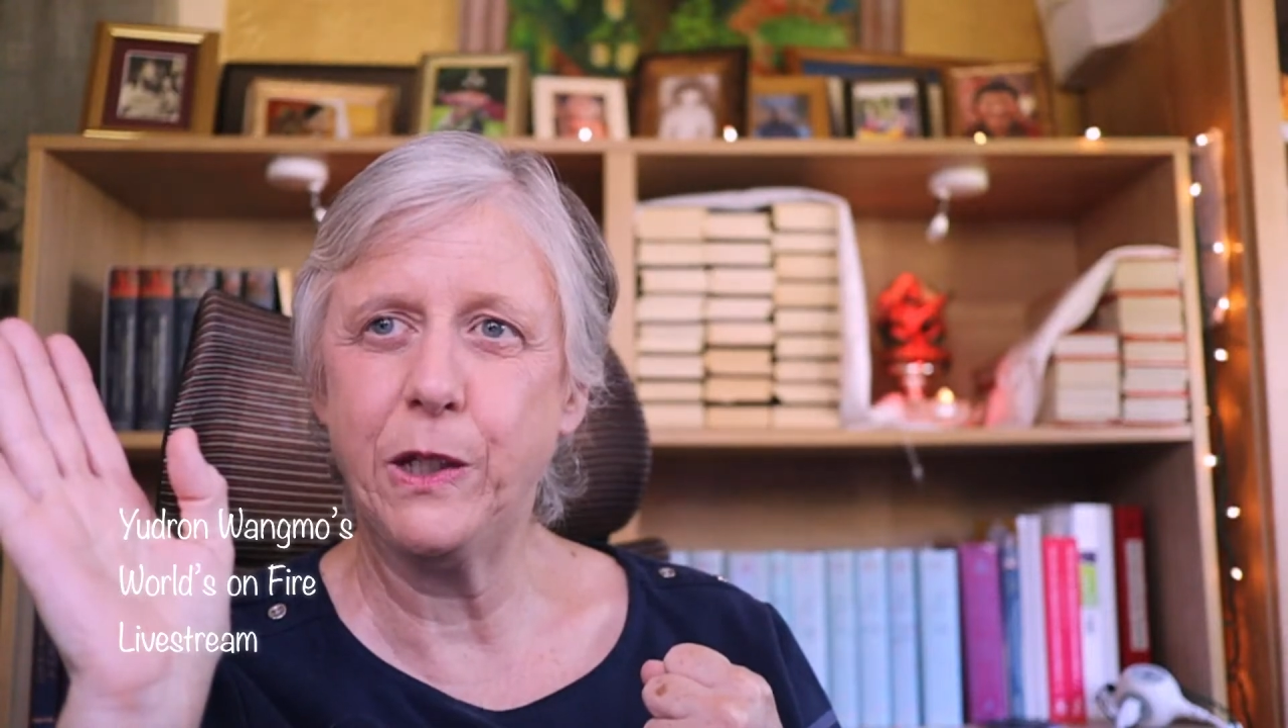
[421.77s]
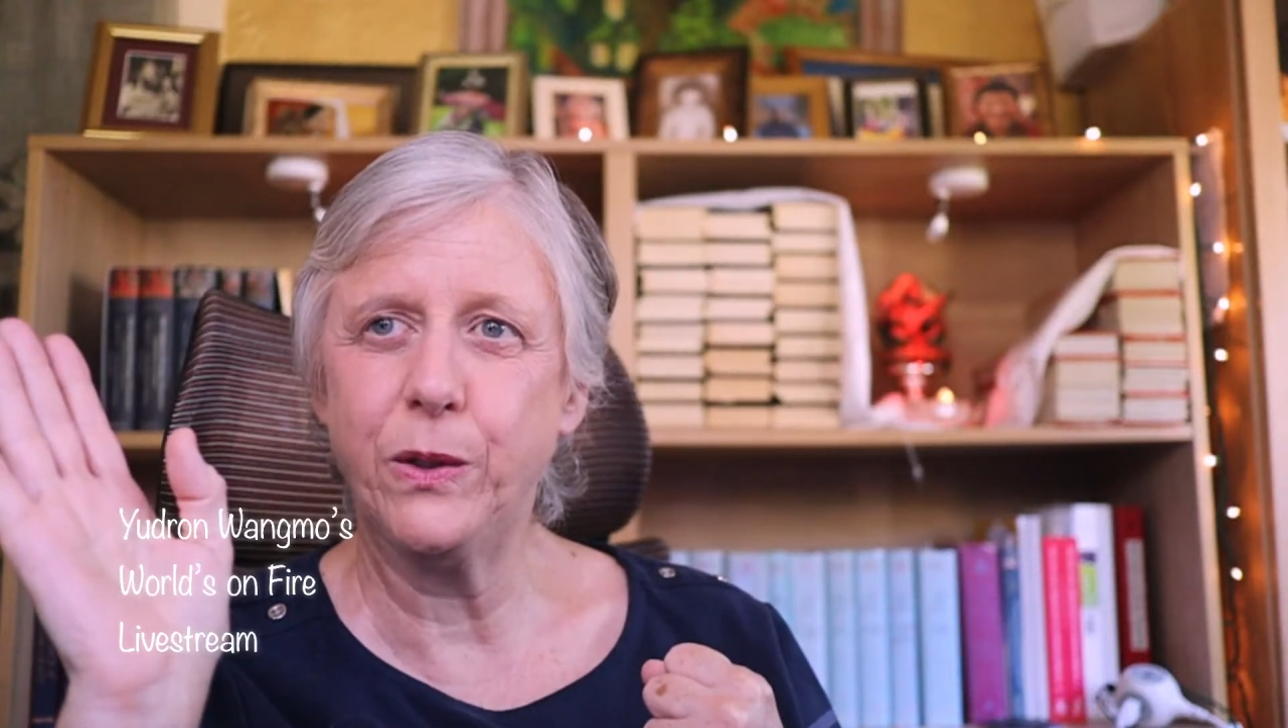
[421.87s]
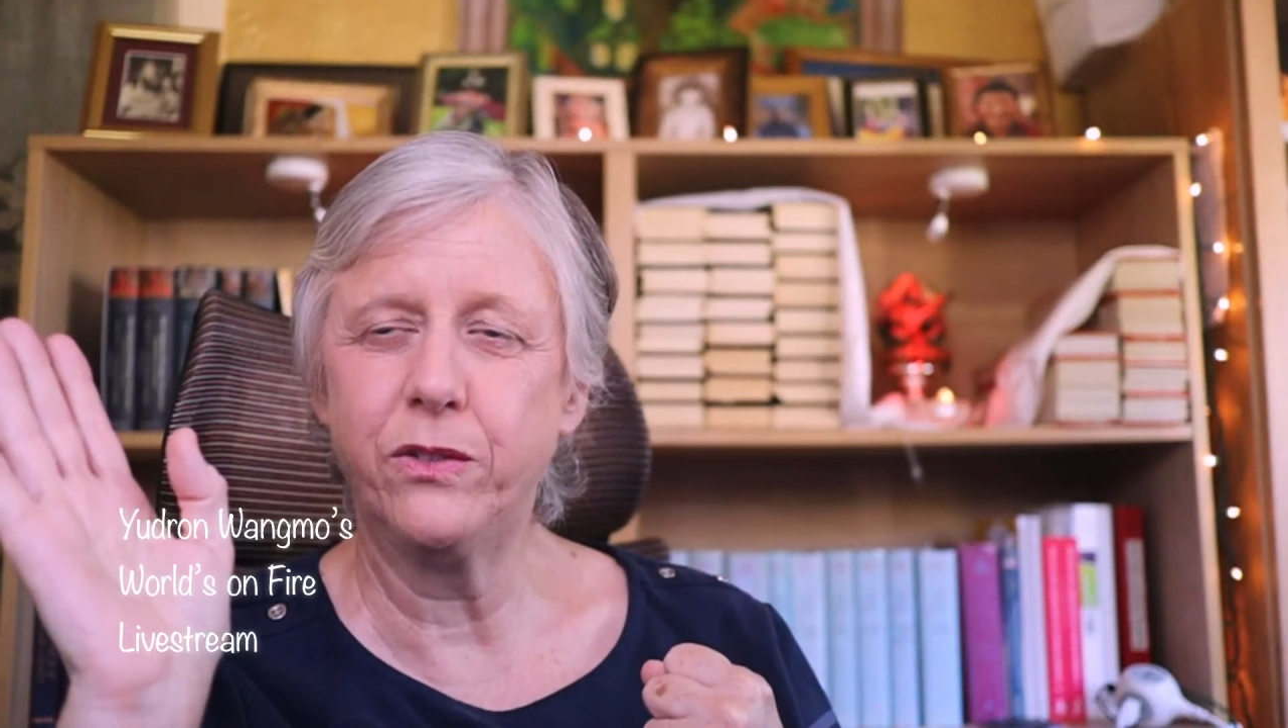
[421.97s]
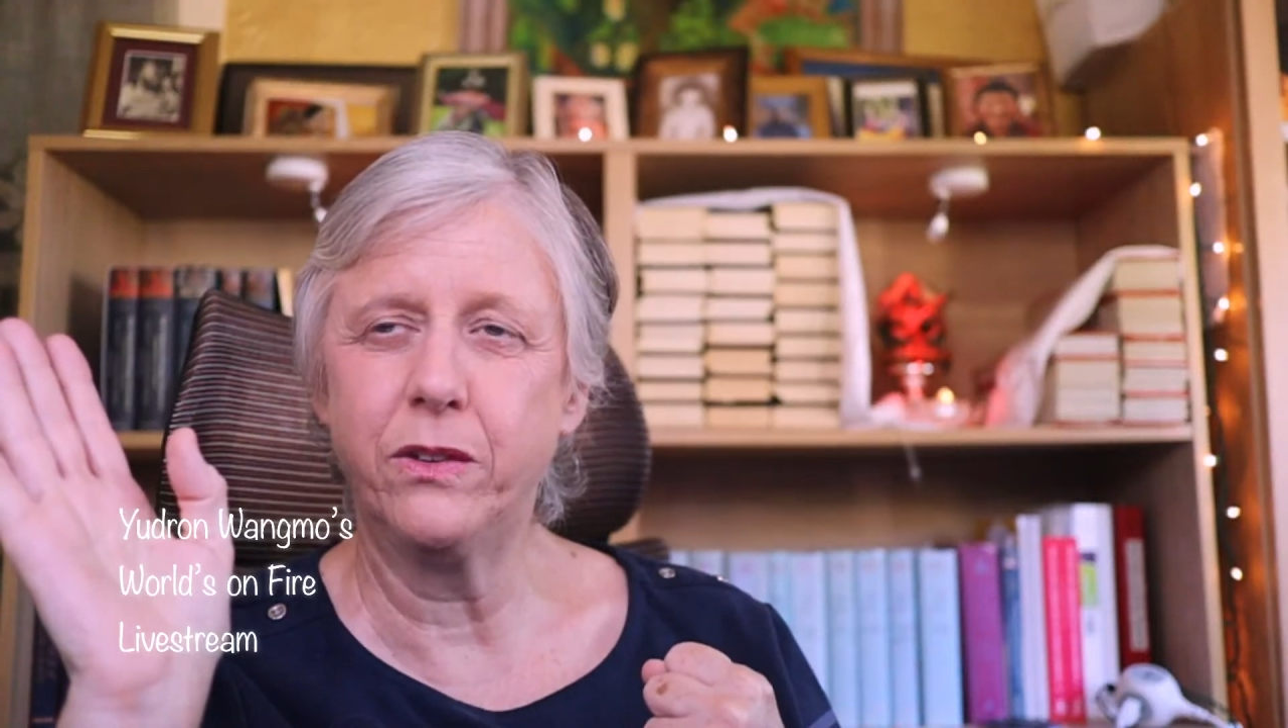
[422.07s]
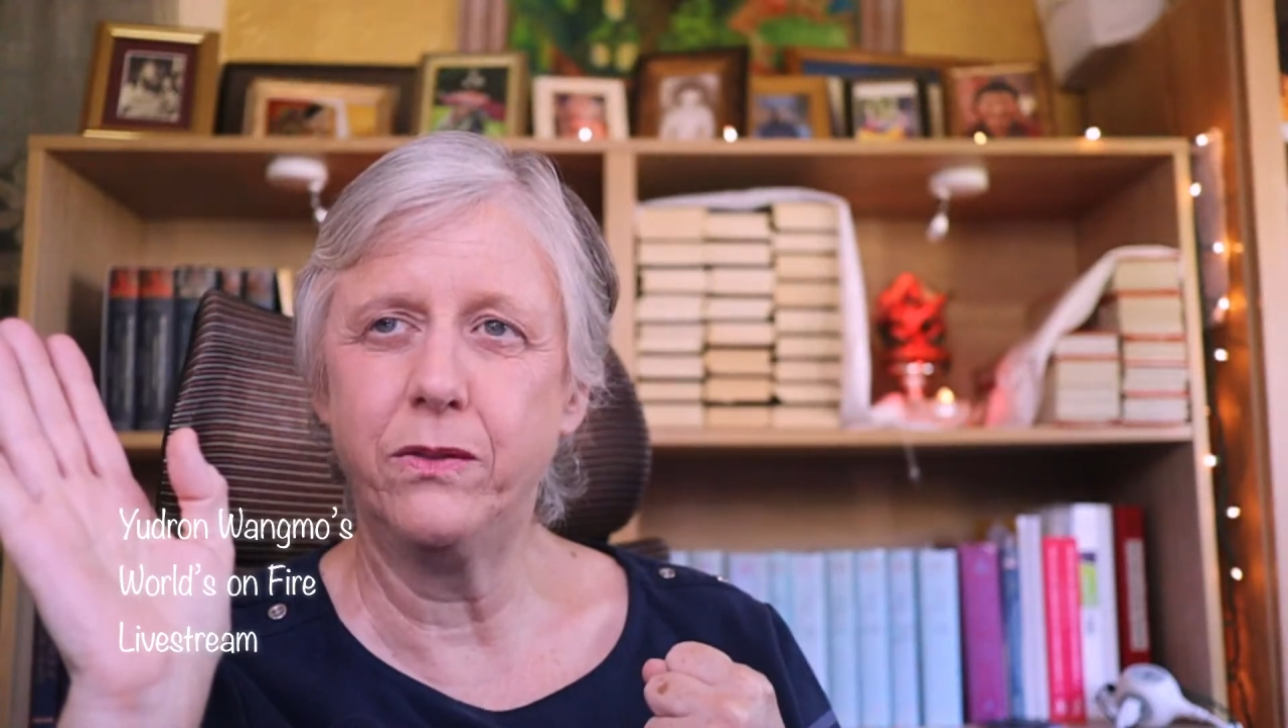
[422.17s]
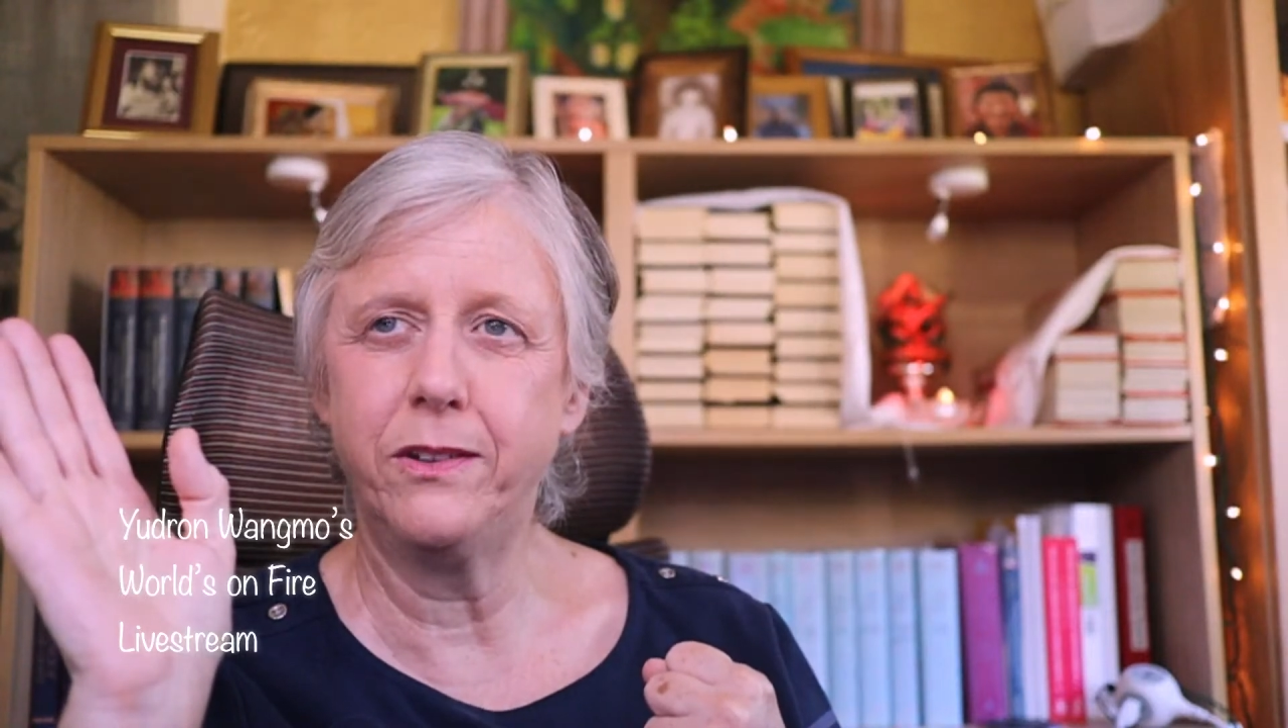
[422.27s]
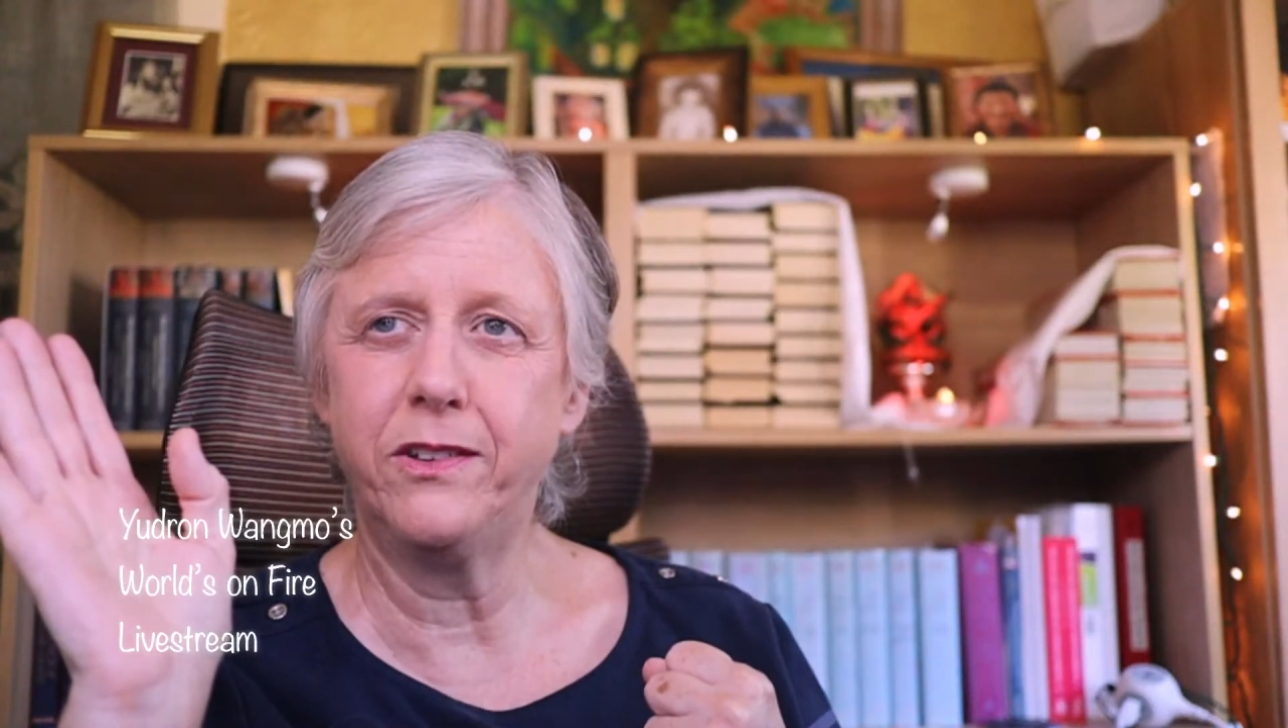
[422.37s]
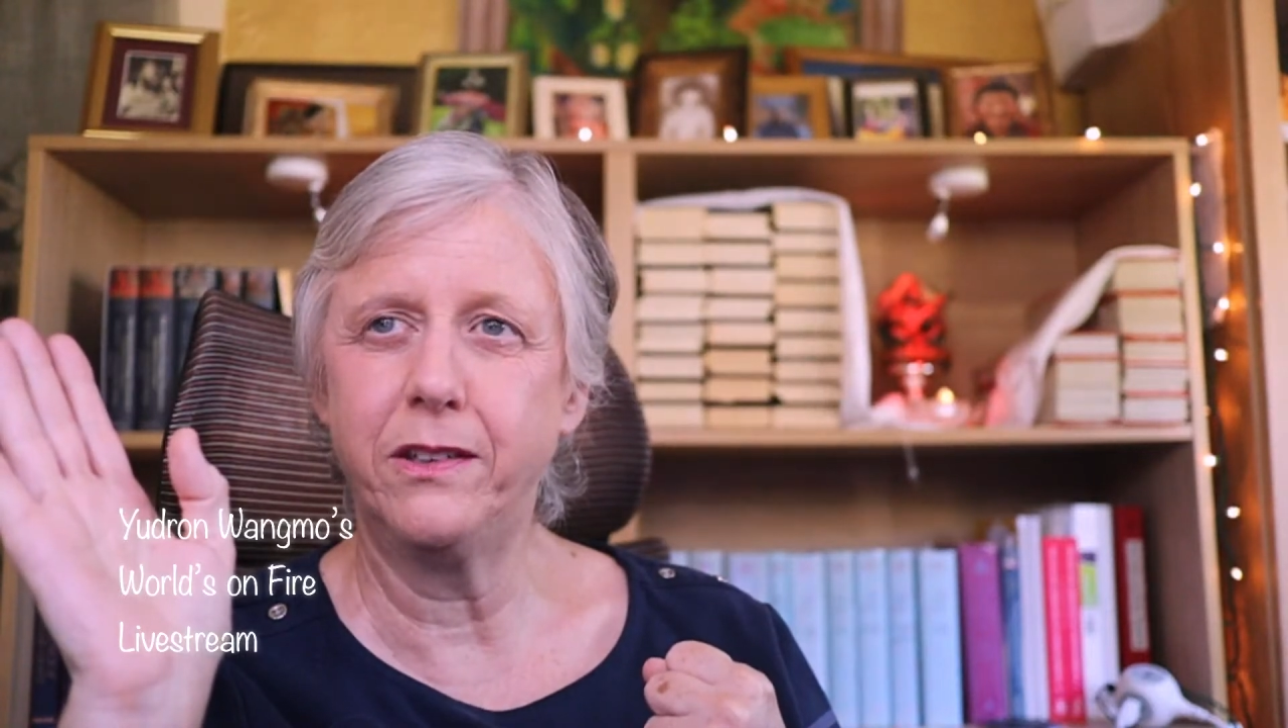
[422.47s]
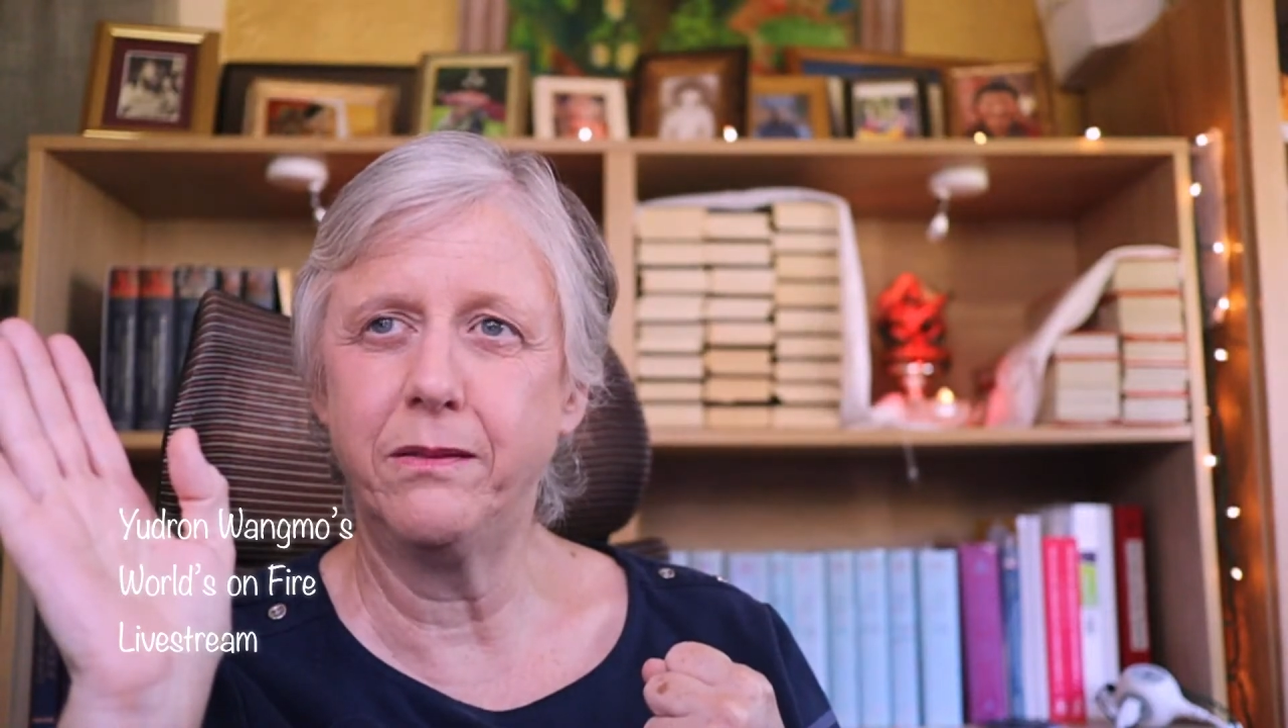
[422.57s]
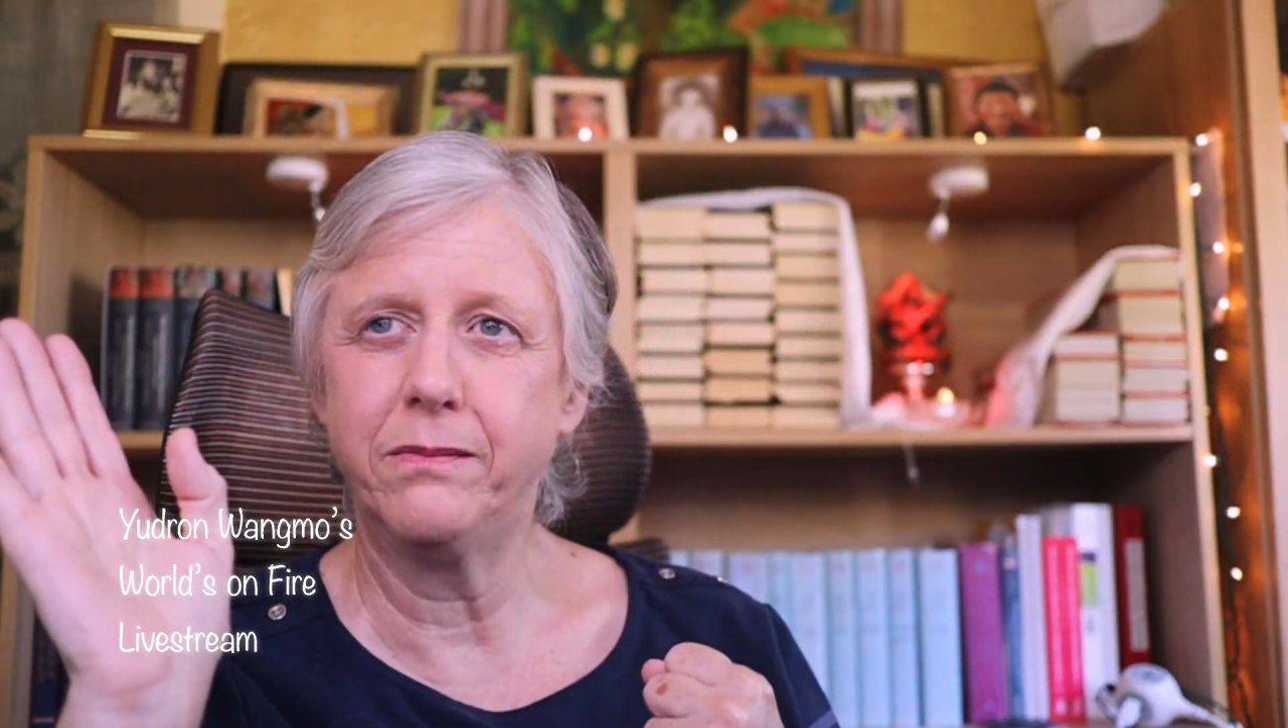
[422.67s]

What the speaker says: goes to visit